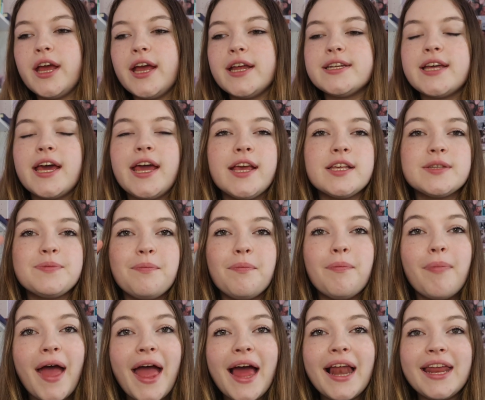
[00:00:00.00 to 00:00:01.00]
It takes
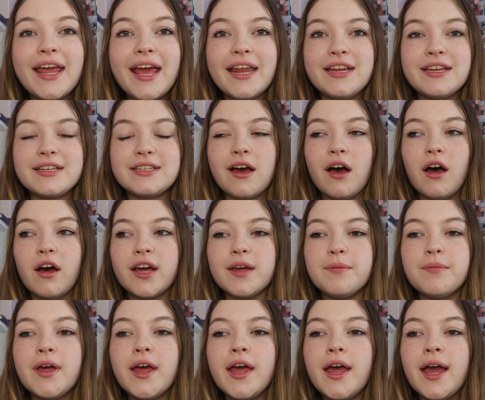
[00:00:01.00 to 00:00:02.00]
barely any time.